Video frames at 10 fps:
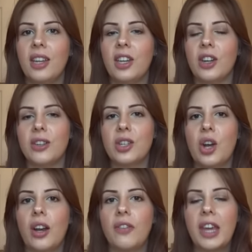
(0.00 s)
you know, to
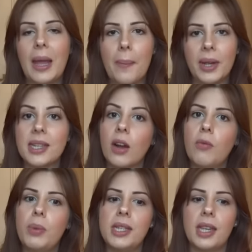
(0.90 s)
kind of keep
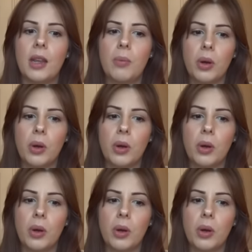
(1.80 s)
myself busy